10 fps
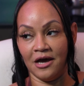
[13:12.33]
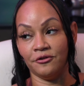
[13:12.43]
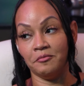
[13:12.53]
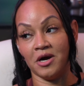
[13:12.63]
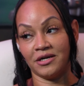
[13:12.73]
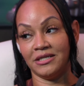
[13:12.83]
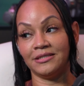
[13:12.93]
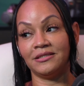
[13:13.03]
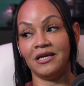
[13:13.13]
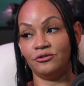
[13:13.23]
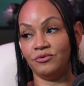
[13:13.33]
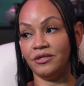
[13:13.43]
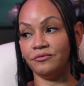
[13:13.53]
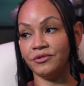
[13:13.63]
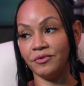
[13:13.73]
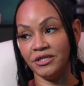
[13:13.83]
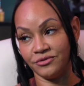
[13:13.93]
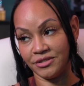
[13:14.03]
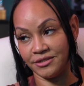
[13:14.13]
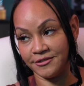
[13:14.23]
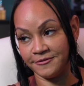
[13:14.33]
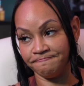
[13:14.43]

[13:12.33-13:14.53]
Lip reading: Now the market is saturated with waitresses.